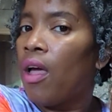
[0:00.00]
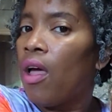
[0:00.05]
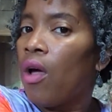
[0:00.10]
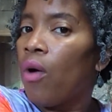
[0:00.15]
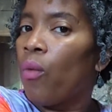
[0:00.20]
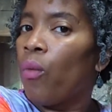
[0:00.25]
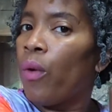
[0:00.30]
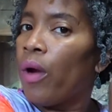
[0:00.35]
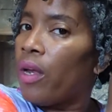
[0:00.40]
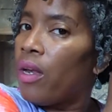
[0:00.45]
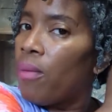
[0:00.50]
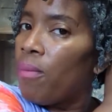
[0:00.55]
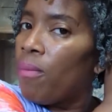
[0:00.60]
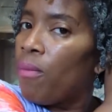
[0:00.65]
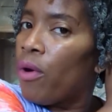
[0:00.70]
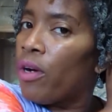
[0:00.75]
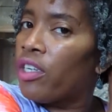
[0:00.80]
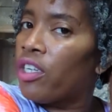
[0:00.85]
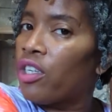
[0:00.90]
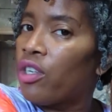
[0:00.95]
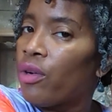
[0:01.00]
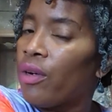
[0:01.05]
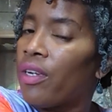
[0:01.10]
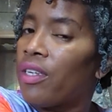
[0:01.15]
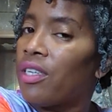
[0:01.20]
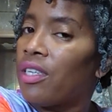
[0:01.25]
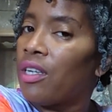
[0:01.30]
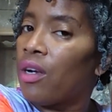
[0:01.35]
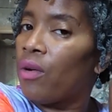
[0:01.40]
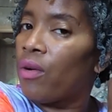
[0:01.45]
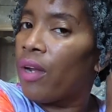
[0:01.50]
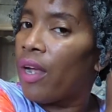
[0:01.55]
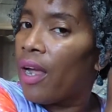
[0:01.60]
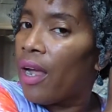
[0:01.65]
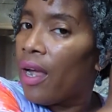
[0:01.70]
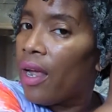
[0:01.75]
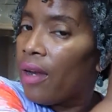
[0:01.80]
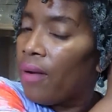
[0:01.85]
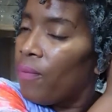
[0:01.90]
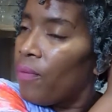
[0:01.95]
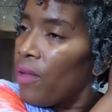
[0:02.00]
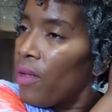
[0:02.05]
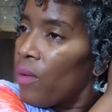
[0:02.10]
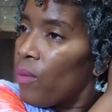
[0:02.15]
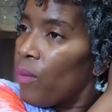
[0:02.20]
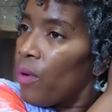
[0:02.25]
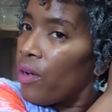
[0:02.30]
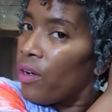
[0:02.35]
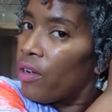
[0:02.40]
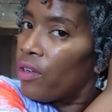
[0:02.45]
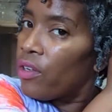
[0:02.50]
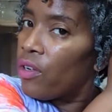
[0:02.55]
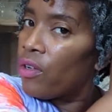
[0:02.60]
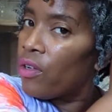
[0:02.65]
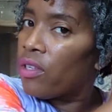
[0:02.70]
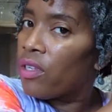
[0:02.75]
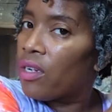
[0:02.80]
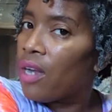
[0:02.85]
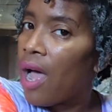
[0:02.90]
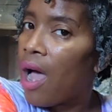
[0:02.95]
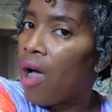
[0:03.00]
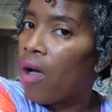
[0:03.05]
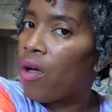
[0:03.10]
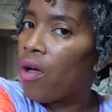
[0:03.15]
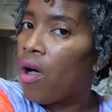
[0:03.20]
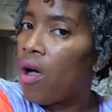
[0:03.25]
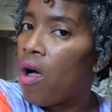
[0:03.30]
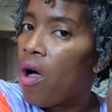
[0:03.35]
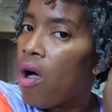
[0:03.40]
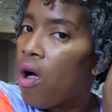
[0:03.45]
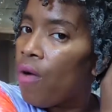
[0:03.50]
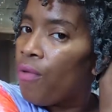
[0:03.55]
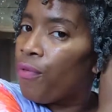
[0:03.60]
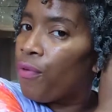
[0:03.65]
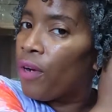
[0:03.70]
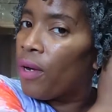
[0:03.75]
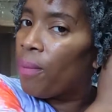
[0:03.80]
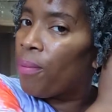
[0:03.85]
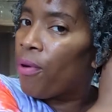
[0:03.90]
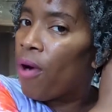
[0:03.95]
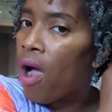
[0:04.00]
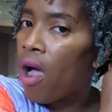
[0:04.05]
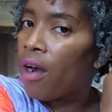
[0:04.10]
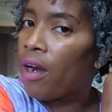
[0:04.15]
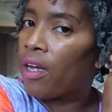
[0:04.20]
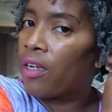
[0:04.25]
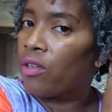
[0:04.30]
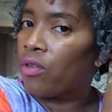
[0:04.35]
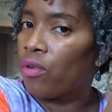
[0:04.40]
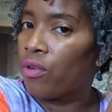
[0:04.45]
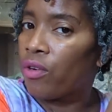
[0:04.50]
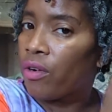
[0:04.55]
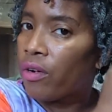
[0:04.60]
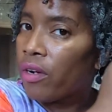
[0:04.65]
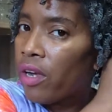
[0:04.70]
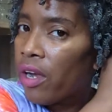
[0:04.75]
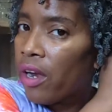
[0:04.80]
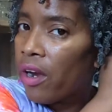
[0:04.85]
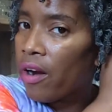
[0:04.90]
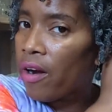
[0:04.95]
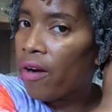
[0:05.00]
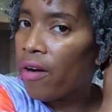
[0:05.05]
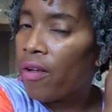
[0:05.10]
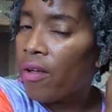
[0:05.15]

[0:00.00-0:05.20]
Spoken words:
when the moisture is sealed in, when they're using alcohol-free products on their hair.